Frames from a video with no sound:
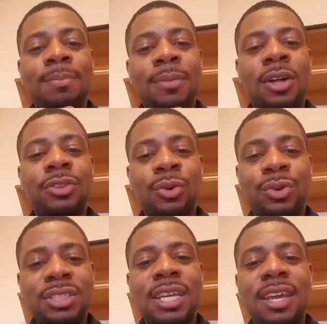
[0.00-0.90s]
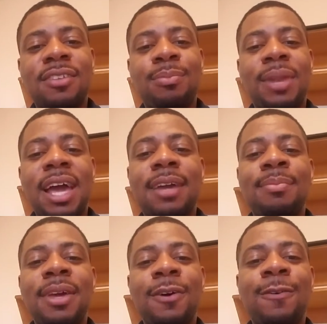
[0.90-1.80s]
authoritative black
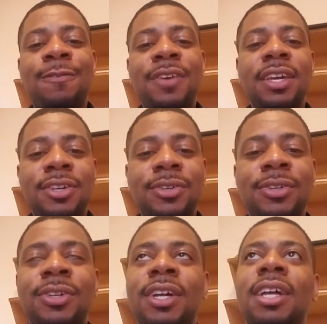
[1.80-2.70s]
male figure